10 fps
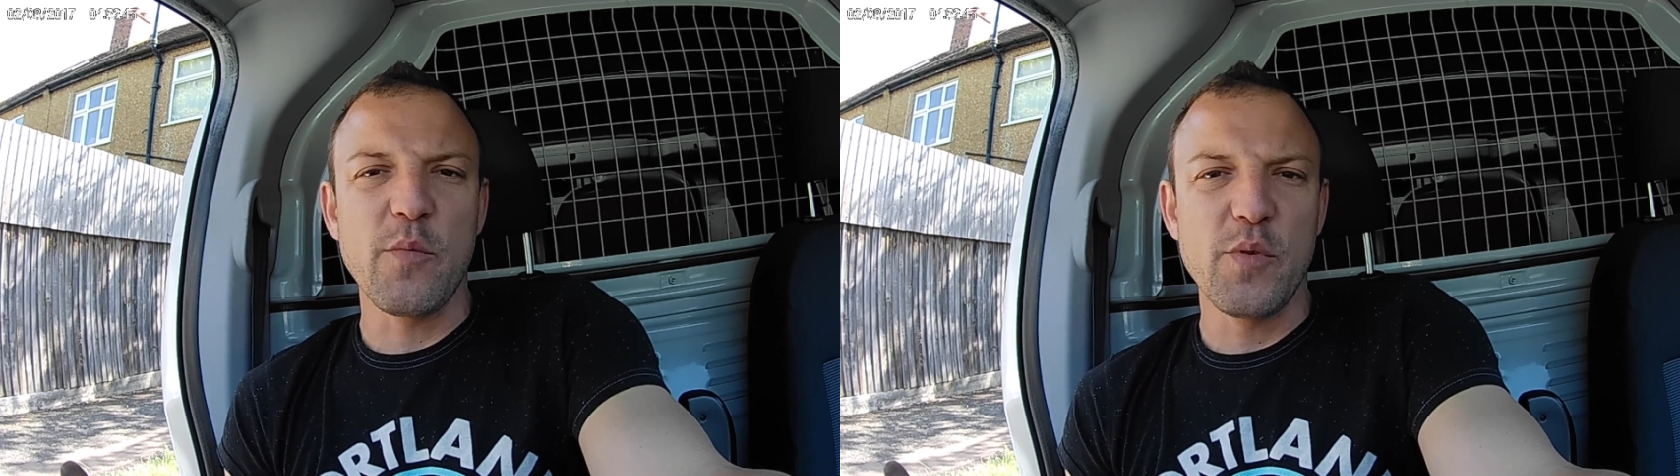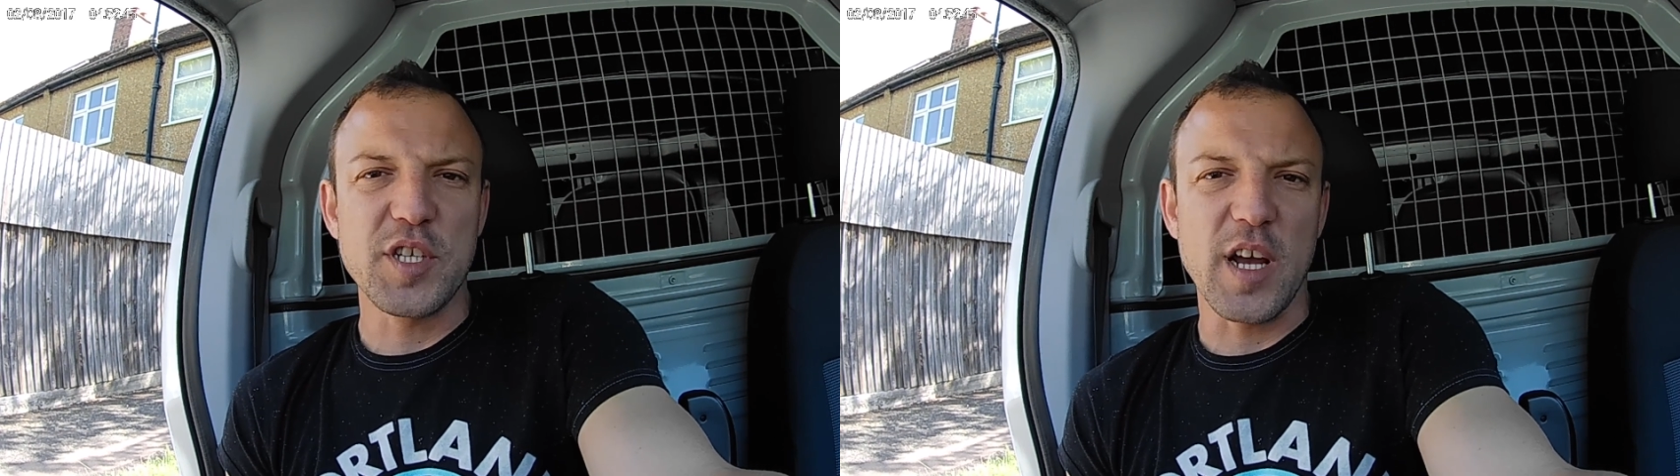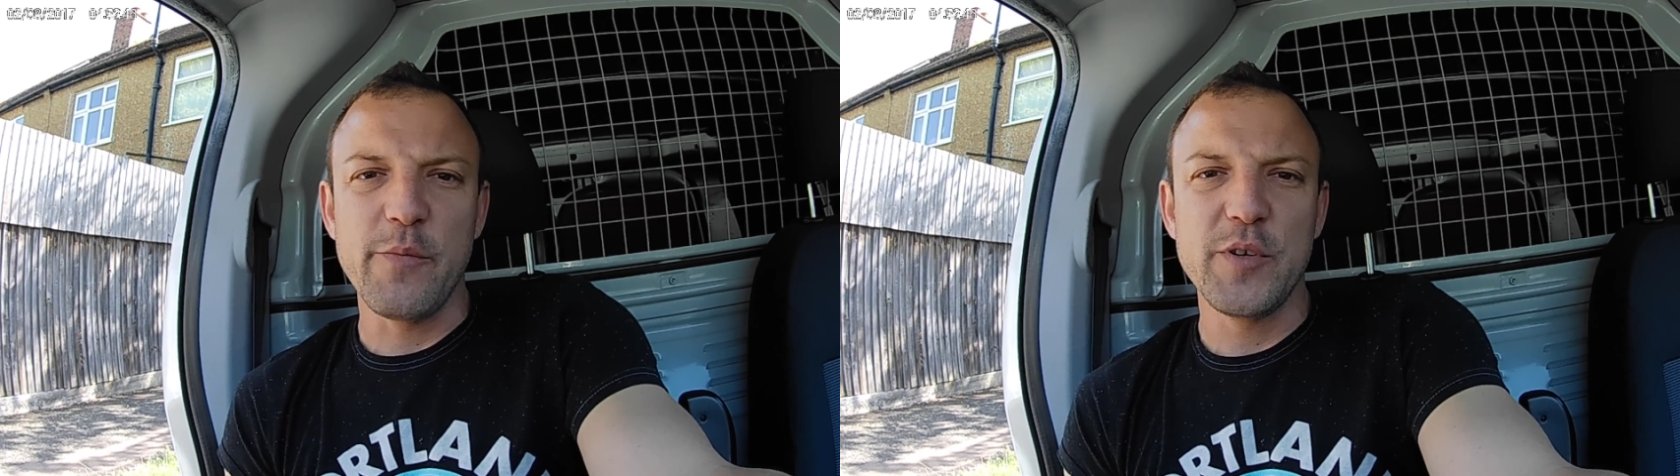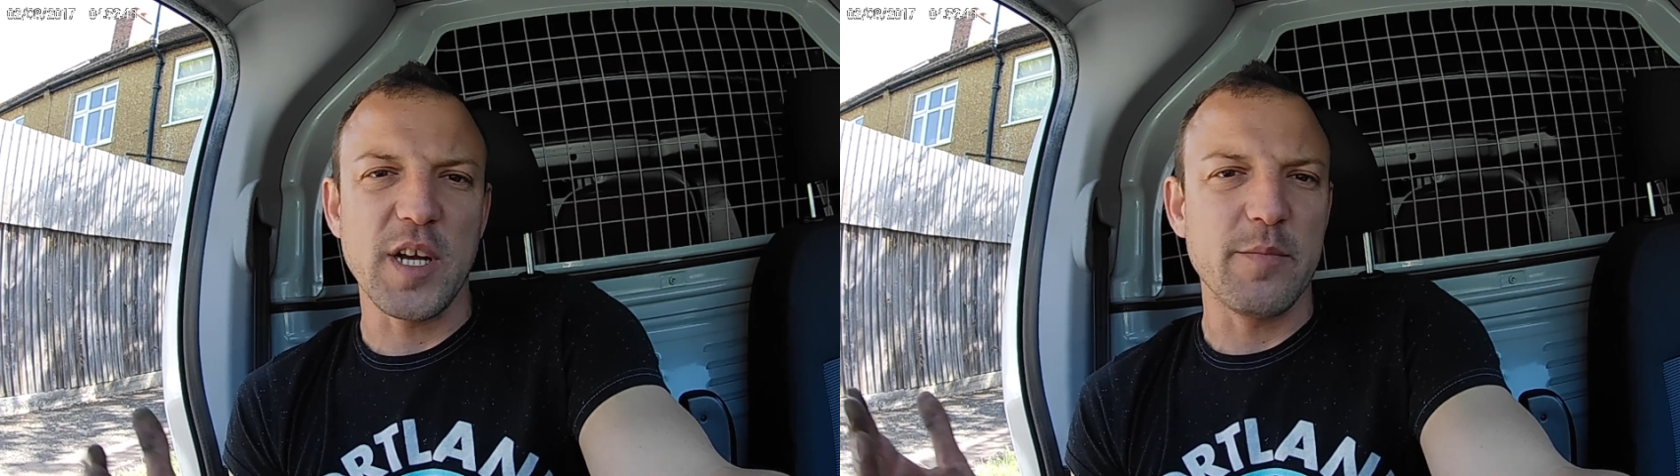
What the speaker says: which I'm